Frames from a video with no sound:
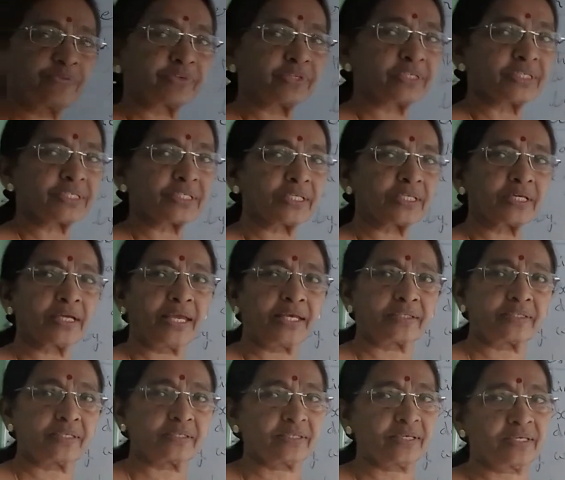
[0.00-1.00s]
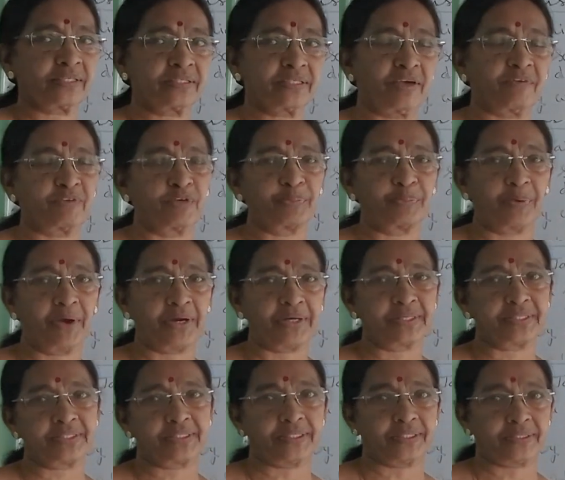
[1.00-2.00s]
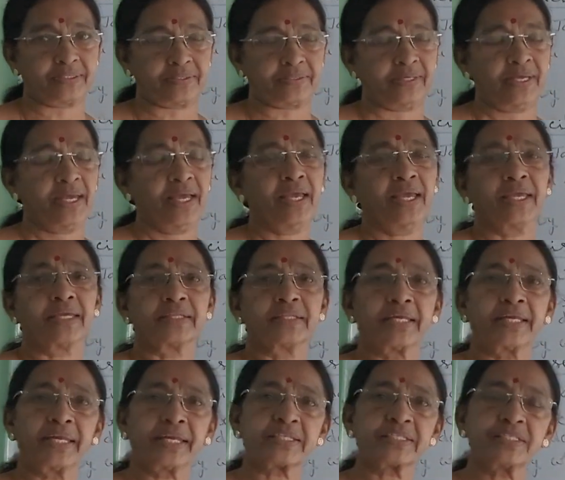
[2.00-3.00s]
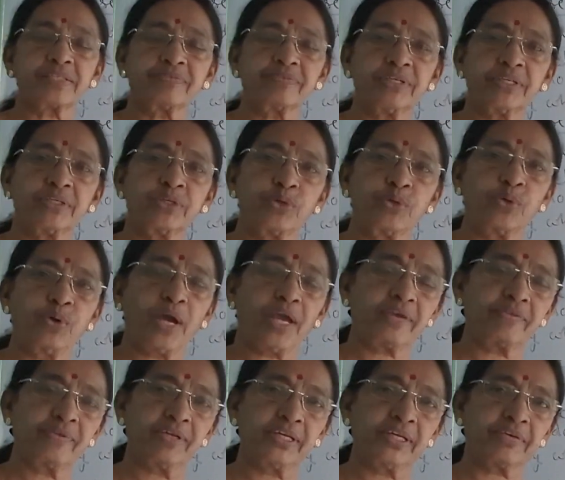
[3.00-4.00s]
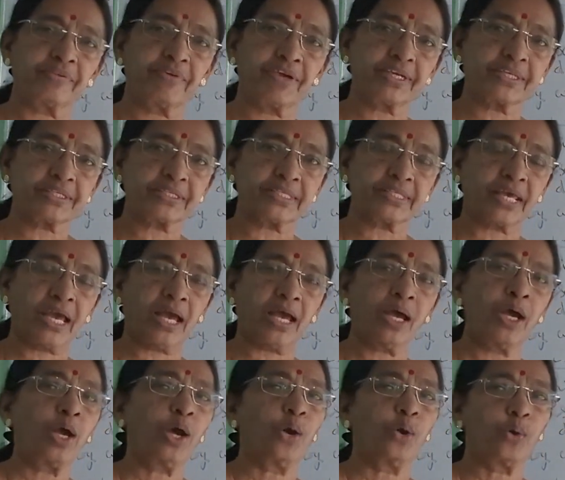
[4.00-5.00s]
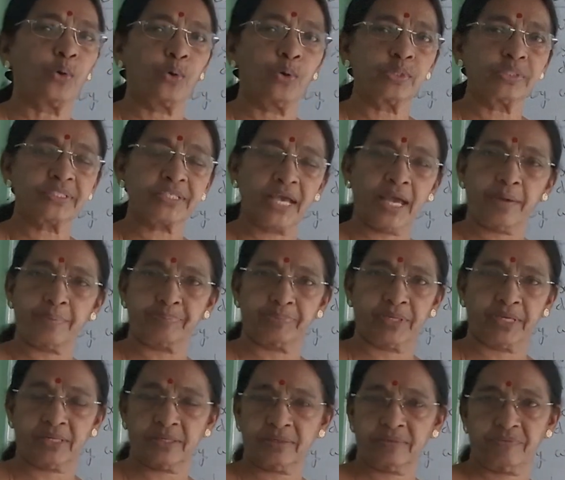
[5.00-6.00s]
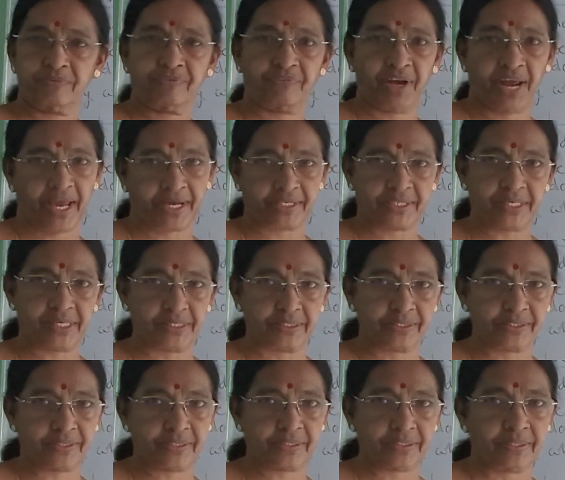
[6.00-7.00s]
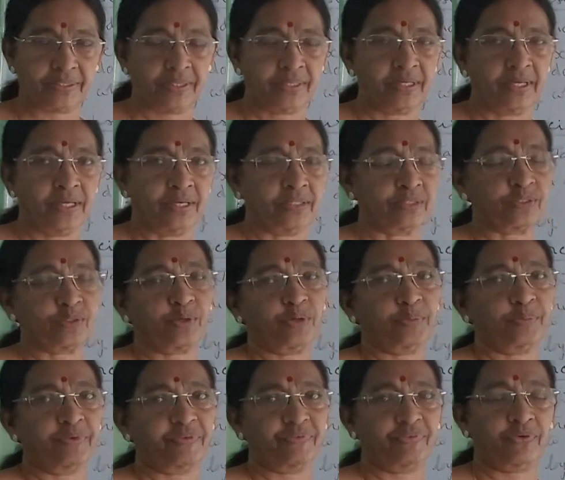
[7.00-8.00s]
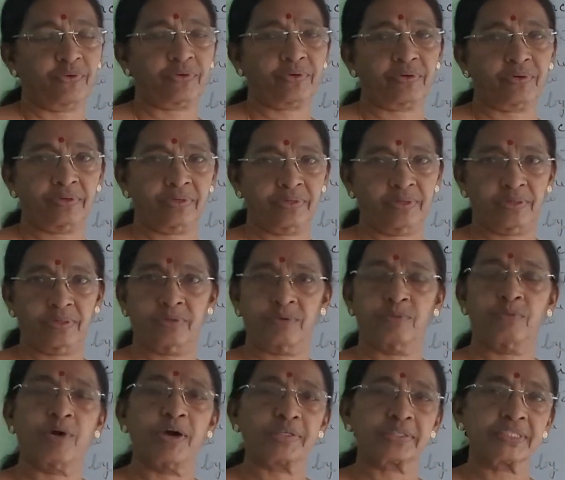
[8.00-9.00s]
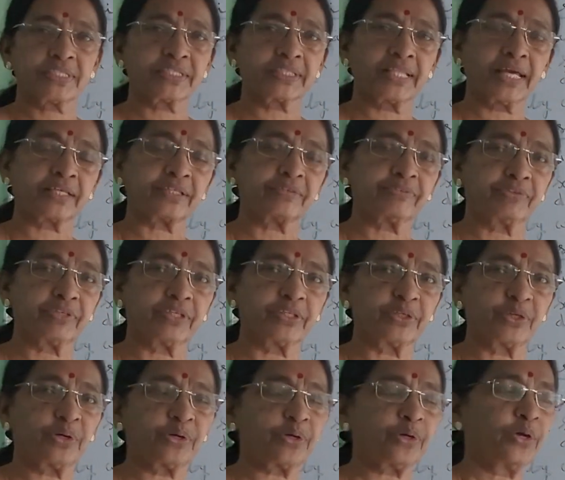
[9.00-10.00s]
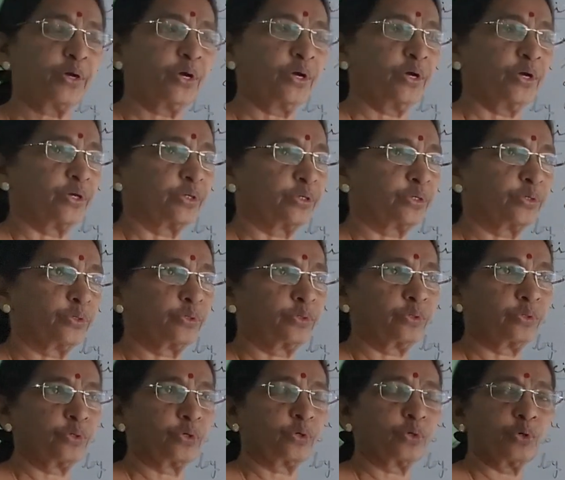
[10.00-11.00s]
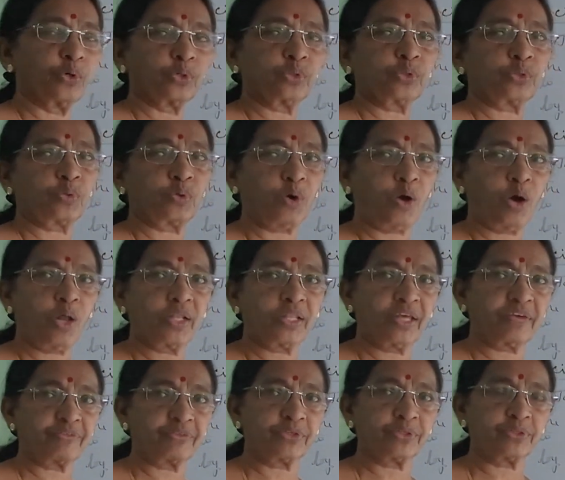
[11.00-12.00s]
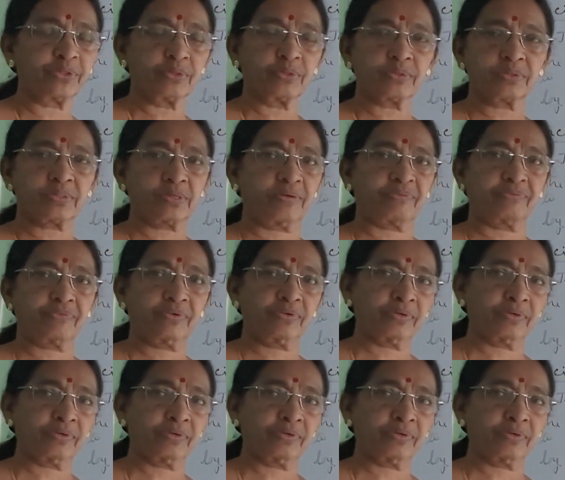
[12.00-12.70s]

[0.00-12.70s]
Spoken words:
finished the exercise 7.6. In the next video, I will revise the whole chapter fractions. So before watching that video, you go through all the videos of